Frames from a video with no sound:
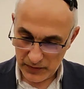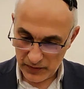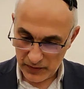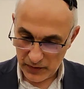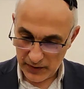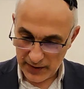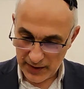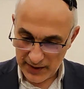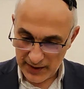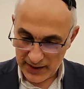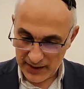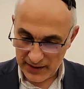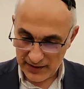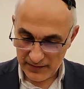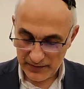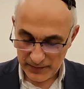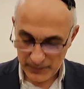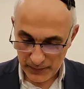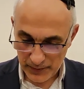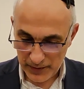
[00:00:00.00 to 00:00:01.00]
go get it.
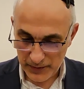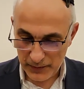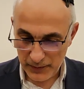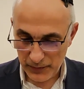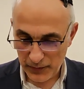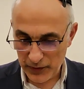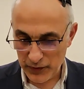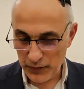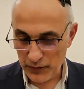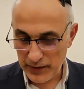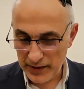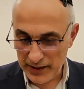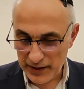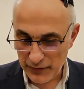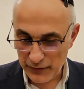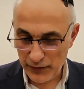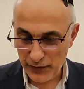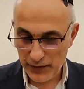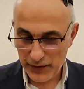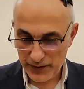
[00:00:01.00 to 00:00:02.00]
What are you
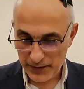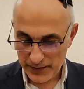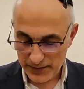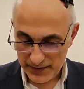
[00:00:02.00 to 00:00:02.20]
waiting for?